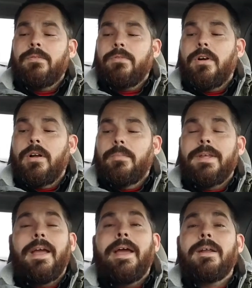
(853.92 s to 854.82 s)
from
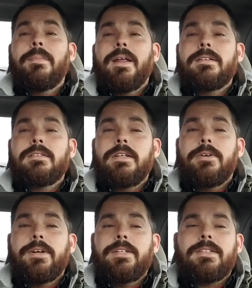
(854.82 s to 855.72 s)
the animated
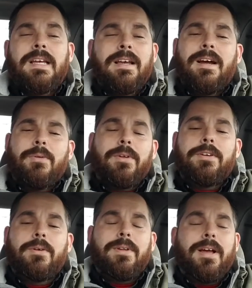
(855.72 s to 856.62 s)
series. I
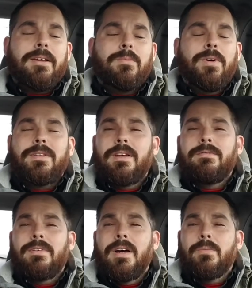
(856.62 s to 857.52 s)
really don't like what
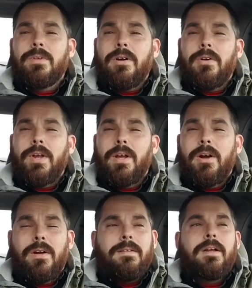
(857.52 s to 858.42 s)
they've done with Harley.
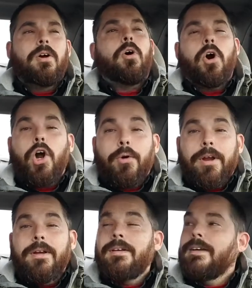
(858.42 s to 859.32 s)
Har,
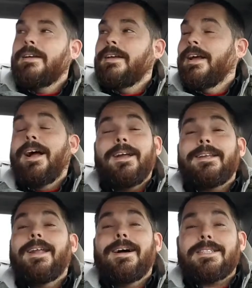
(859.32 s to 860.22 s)
Harley. I
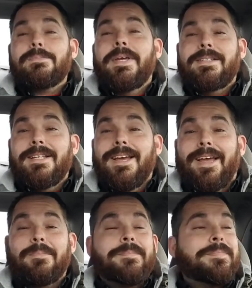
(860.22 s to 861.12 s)
cannot speak
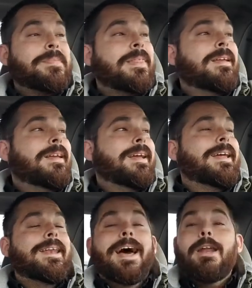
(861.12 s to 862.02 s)
today.
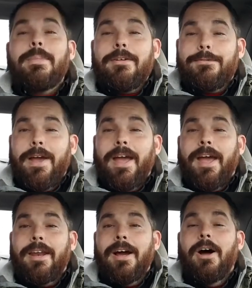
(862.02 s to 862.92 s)
Not a big
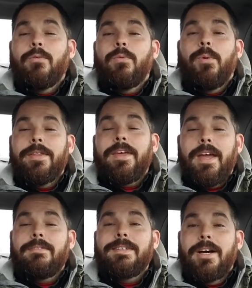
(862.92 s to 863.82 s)
fan of what they
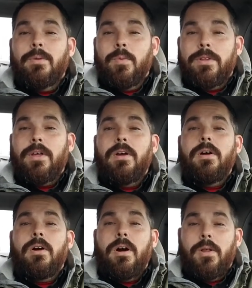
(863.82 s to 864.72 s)
have done with
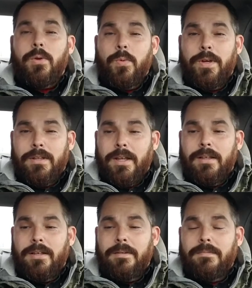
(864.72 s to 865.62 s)
Harley Quinn
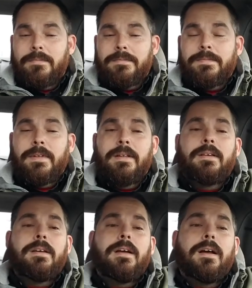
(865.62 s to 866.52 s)
lately.
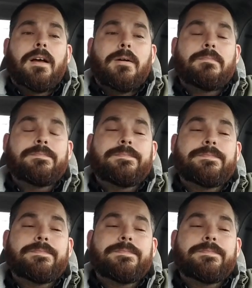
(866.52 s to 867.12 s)
Um,